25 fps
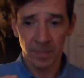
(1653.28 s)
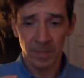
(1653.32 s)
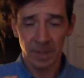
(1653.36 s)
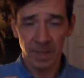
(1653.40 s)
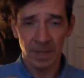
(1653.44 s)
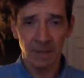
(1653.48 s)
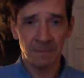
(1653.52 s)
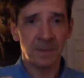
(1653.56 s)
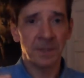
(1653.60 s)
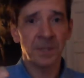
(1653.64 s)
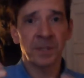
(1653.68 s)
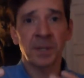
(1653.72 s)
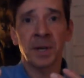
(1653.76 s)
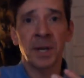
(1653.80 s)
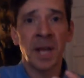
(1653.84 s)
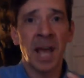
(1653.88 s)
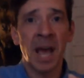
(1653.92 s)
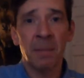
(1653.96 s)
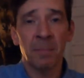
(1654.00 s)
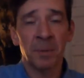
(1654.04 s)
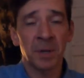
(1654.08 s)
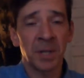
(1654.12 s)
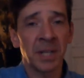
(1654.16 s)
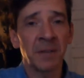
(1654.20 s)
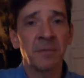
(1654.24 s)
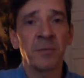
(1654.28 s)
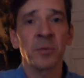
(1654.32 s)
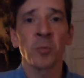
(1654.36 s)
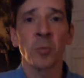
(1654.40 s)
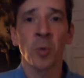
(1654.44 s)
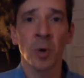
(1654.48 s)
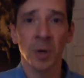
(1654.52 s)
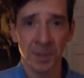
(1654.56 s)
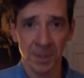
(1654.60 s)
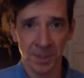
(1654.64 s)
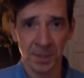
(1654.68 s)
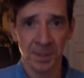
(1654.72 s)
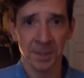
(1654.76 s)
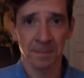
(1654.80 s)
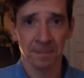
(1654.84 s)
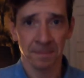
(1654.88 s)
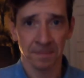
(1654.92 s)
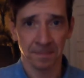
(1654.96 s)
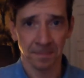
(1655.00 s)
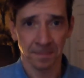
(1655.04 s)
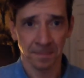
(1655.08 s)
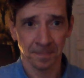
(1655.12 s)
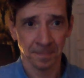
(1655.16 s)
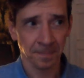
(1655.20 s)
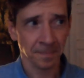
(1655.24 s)
If this can happen even once,
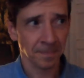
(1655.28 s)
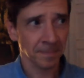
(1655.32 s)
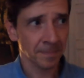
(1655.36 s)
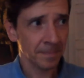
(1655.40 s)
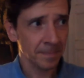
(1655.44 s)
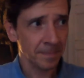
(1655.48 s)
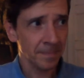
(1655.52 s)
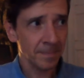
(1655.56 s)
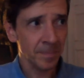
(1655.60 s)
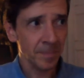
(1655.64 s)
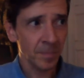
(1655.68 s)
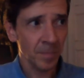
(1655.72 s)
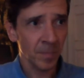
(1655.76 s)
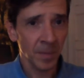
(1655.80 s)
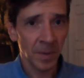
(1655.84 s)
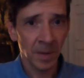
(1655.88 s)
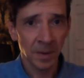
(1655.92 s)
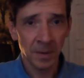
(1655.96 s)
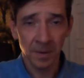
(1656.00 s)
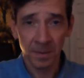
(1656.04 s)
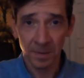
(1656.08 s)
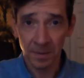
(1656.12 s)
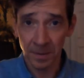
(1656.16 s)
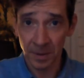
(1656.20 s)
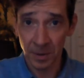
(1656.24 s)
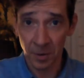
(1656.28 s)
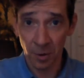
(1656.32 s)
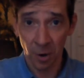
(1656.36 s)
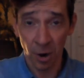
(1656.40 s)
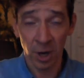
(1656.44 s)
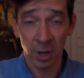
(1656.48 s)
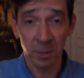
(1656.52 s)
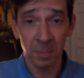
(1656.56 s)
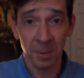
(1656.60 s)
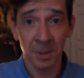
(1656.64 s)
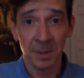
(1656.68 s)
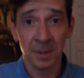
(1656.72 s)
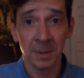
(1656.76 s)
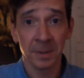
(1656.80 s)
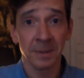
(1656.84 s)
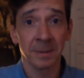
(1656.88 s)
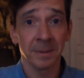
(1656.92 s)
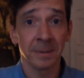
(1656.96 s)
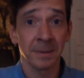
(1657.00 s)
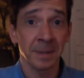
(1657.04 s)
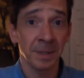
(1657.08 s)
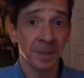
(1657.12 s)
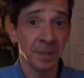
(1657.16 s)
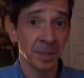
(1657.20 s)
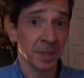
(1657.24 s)
the argument
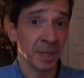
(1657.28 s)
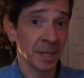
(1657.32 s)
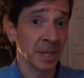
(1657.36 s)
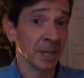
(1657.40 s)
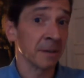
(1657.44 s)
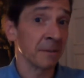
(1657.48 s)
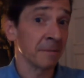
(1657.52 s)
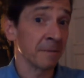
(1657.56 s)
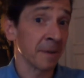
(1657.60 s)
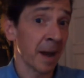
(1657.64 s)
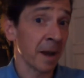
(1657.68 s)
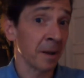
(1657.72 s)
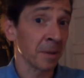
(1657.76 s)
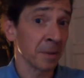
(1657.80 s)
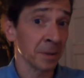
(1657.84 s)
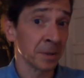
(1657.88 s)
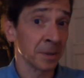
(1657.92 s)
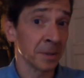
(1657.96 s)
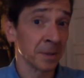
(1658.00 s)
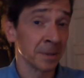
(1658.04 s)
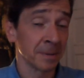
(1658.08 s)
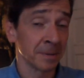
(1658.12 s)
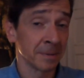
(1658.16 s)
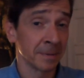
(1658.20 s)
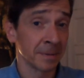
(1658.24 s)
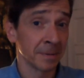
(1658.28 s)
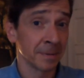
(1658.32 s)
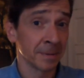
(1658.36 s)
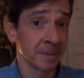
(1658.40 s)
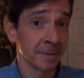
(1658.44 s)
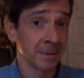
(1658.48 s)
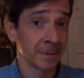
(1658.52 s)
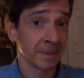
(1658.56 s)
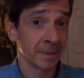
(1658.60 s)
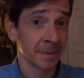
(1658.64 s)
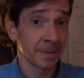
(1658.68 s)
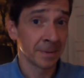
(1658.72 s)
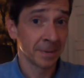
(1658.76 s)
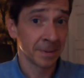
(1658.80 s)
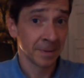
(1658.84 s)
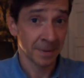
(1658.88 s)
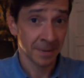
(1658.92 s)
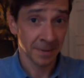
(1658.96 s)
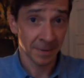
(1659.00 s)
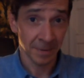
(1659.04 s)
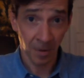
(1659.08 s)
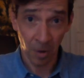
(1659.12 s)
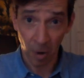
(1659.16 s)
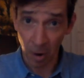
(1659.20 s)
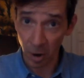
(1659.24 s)
is an invalid
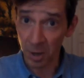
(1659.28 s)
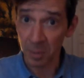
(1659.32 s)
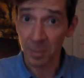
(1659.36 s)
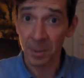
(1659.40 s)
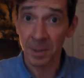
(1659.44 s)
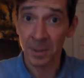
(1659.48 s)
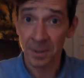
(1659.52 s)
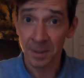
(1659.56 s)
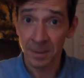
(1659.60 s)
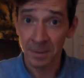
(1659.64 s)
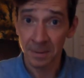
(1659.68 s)
argument.